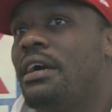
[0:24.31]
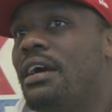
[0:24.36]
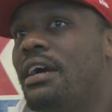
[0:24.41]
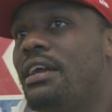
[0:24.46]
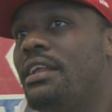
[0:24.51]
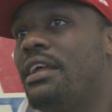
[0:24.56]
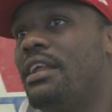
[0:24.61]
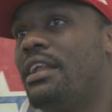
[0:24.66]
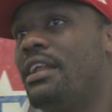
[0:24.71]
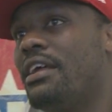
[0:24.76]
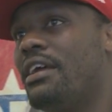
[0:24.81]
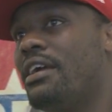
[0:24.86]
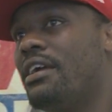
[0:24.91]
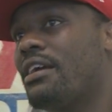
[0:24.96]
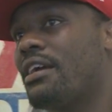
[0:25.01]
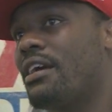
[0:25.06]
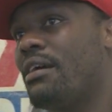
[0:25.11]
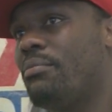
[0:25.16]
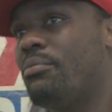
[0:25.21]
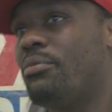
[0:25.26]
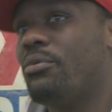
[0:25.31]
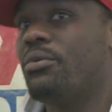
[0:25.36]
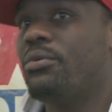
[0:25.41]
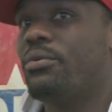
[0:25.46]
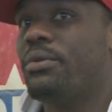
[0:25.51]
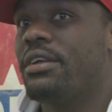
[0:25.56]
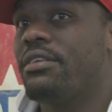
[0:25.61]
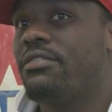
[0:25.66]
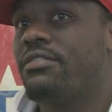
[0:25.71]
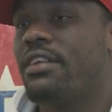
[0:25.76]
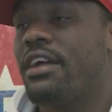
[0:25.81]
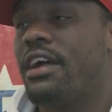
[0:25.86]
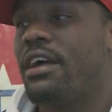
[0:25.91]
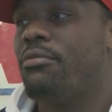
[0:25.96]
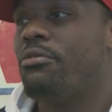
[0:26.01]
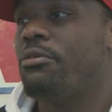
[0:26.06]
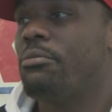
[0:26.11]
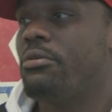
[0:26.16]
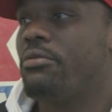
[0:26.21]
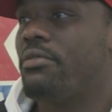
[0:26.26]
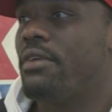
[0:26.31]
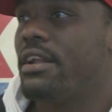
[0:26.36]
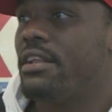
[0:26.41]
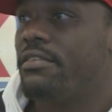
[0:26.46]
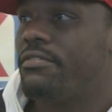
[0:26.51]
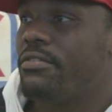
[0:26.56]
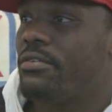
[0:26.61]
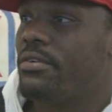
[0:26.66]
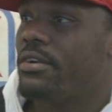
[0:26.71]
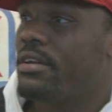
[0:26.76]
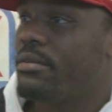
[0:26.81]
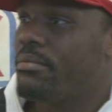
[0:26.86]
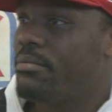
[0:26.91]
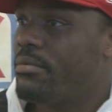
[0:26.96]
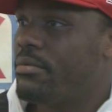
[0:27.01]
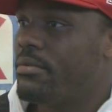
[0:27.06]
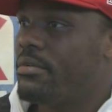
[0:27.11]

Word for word: And then in a couple of weeks' time, we'll be ready for him.